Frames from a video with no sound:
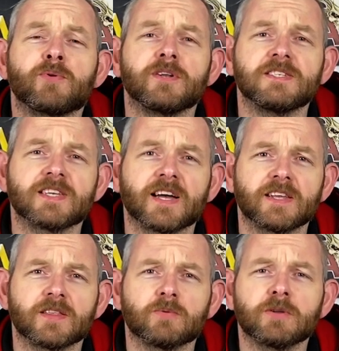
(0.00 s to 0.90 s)

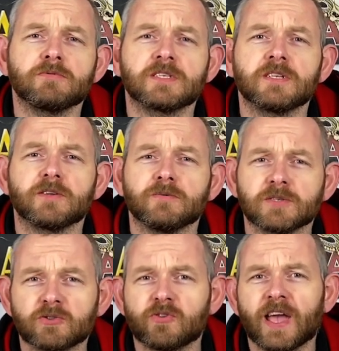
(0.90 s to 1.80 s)
decided that what he was going to do was
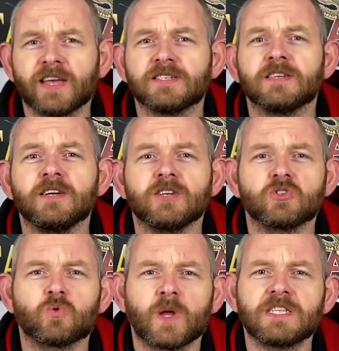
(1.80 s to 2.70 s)
create
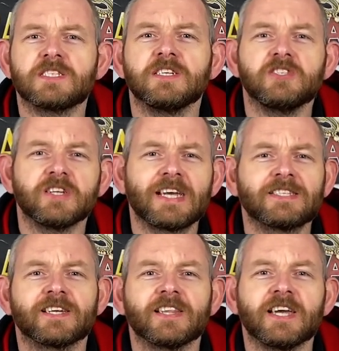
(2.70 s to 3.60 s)
20
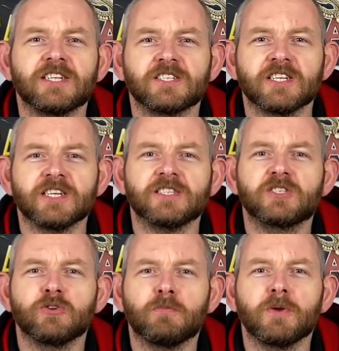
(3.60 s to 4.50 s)
genetically engineered
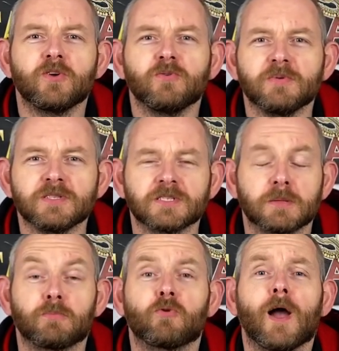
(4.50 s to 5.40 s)
superhumans, the
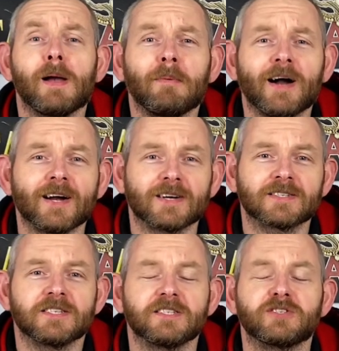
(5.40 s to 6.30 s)

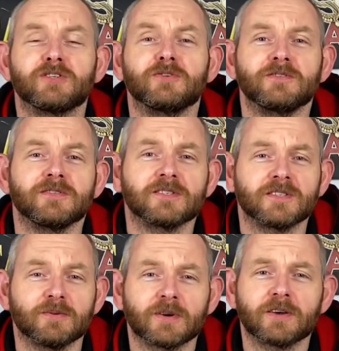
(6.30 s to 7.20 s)
Primarchs, his sons,
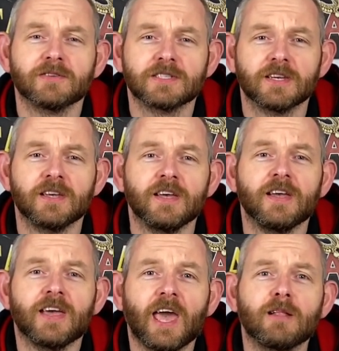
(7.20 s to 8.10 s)
that were going to
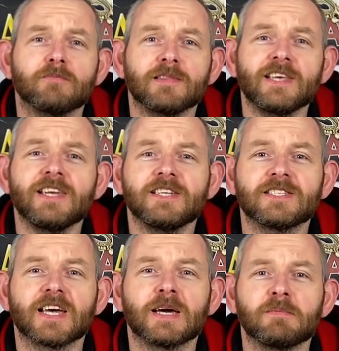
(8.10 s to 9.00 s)
help lead his
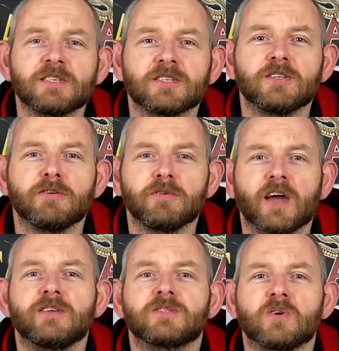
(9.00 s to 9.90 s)
armies and
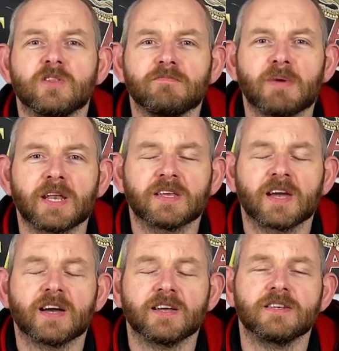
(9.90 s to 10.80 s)
unite all of
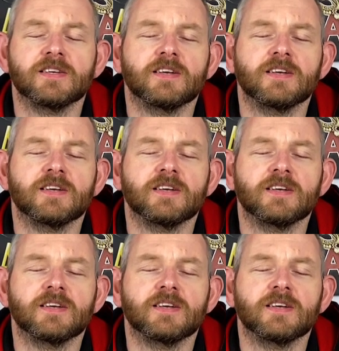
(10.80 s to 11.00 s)
mankind